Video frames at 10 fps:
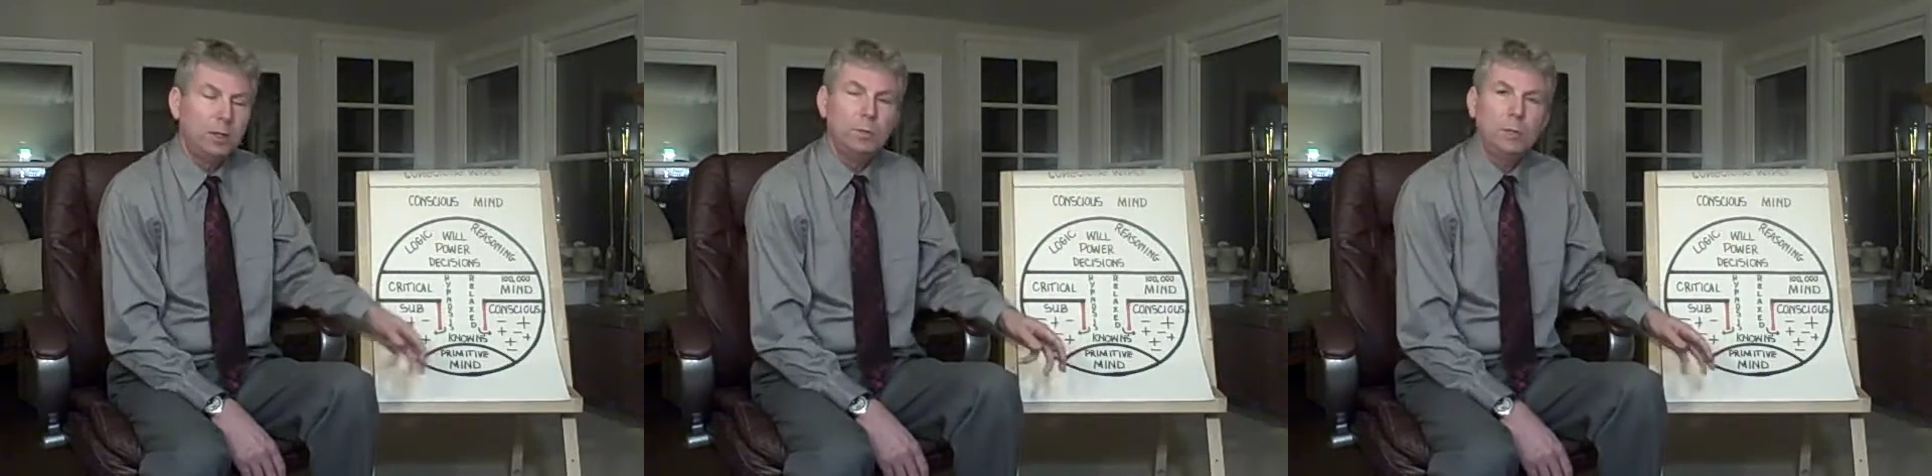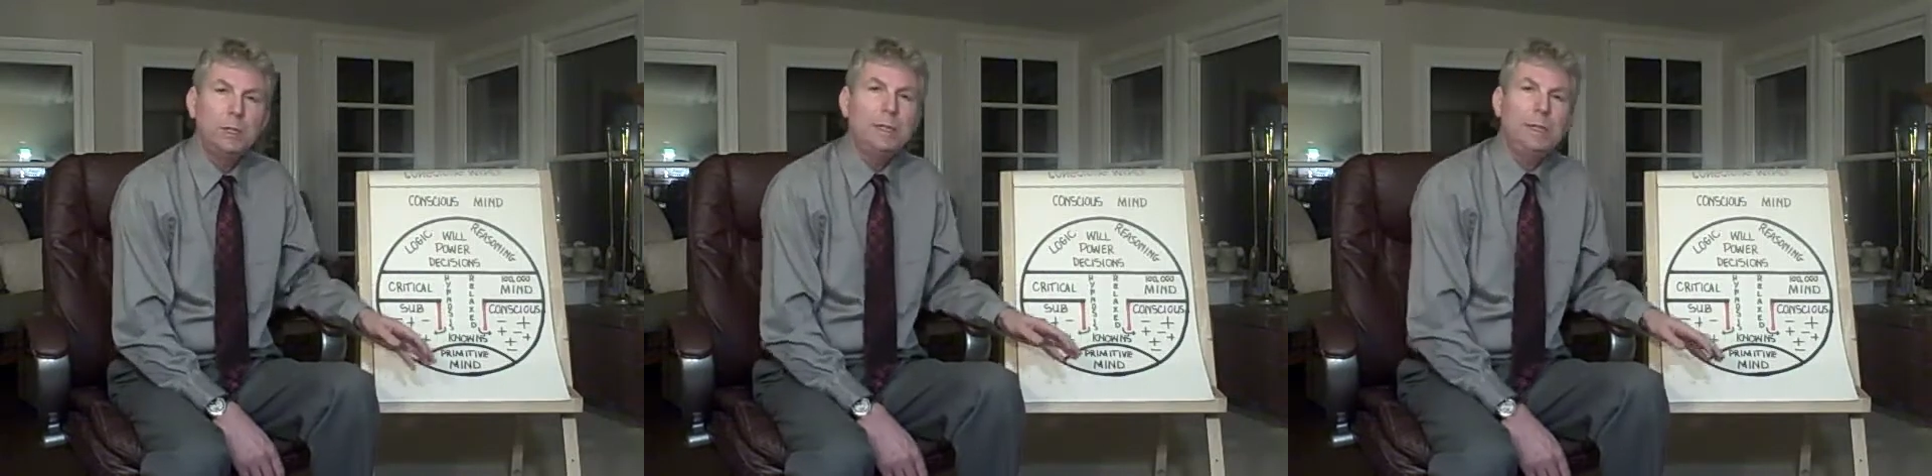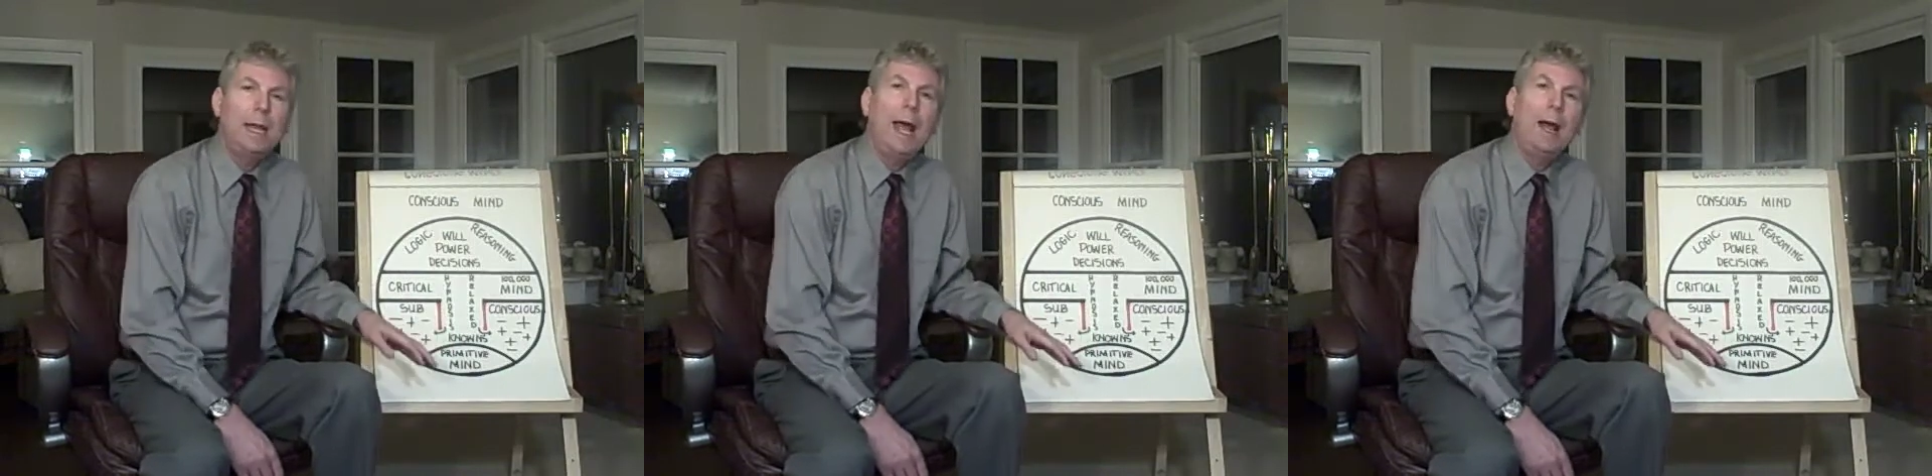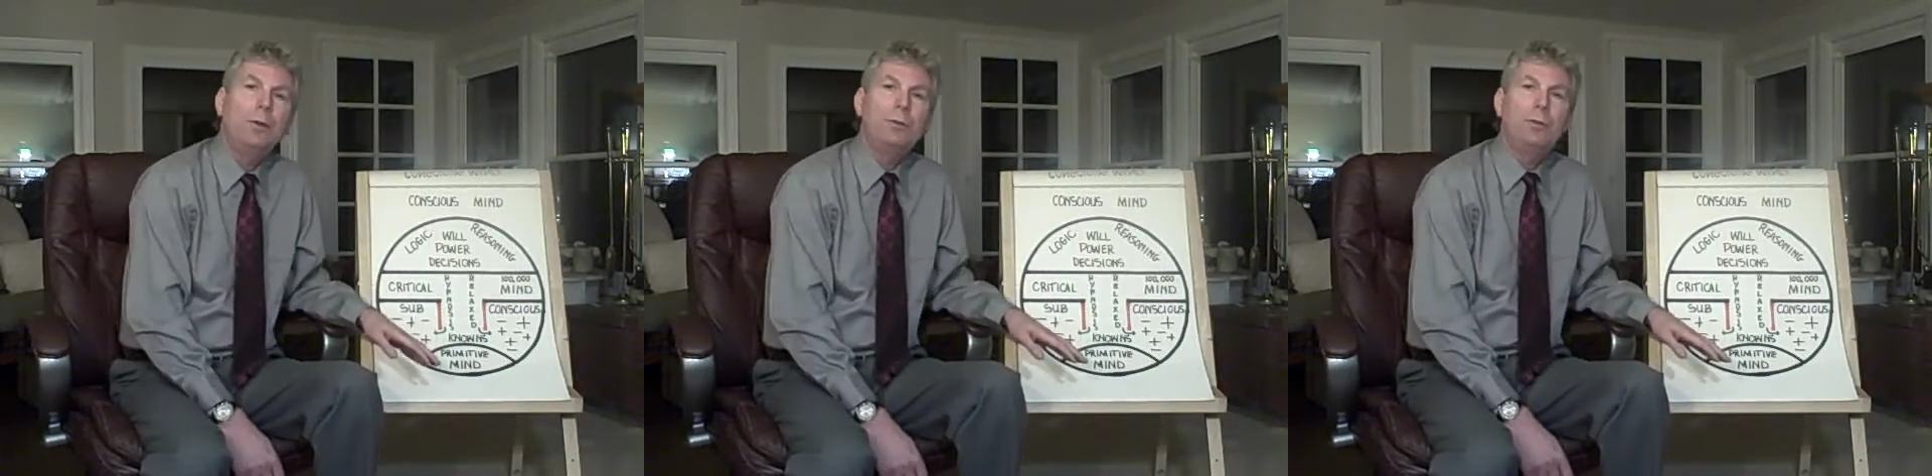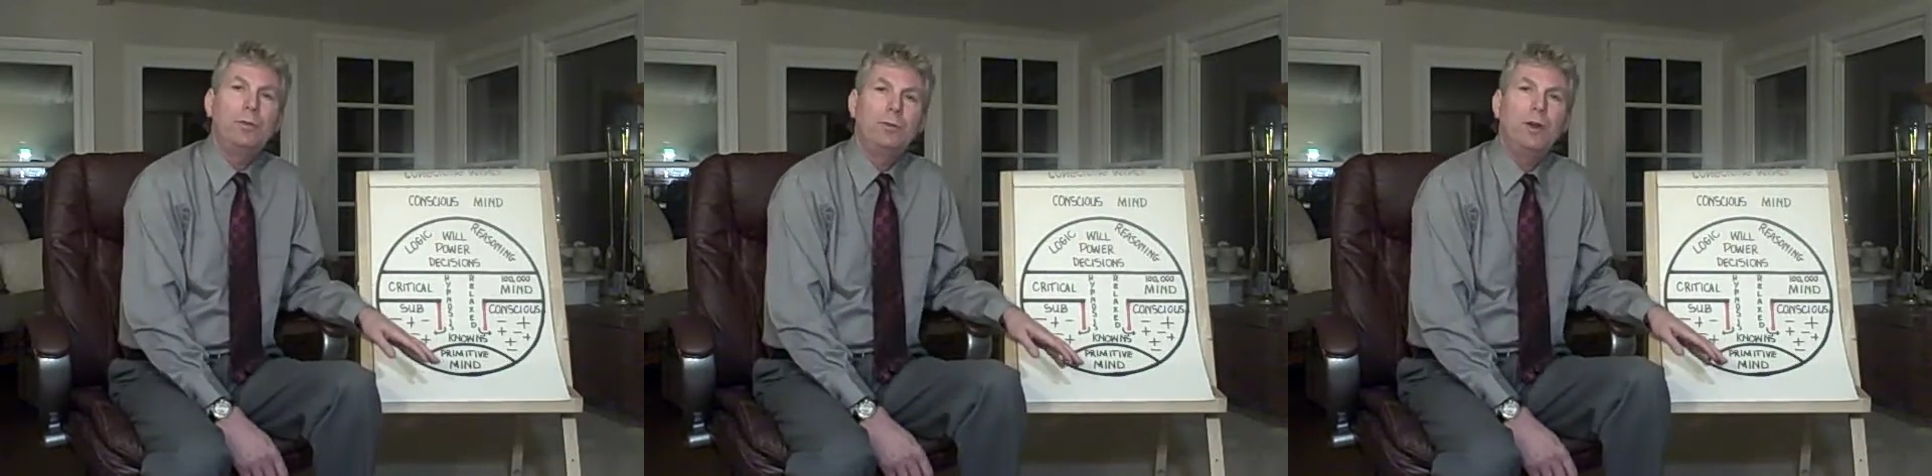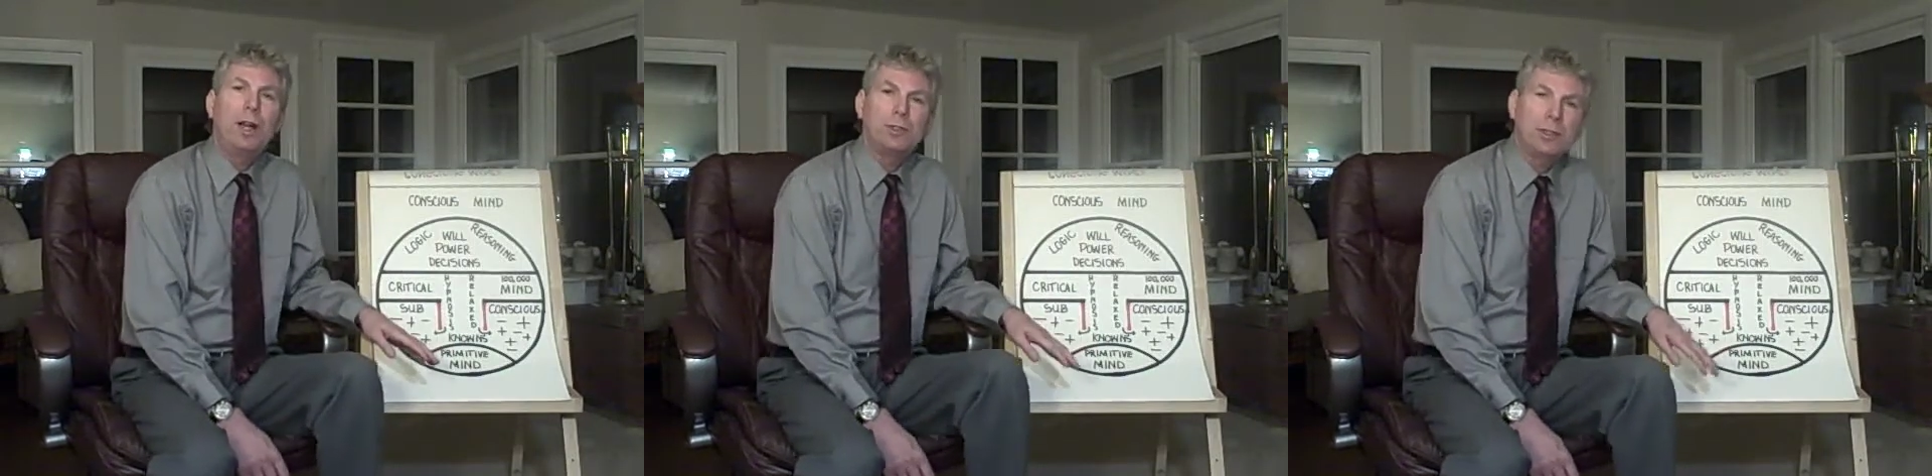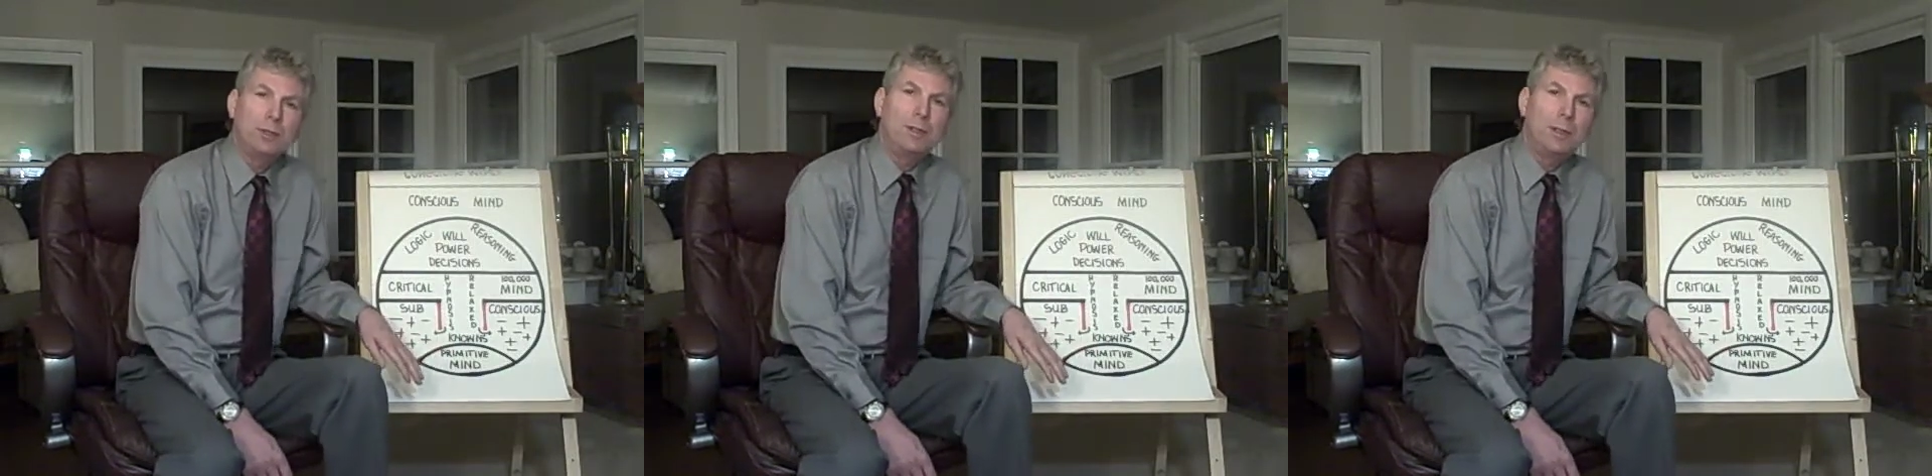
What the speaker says: completely out through faucets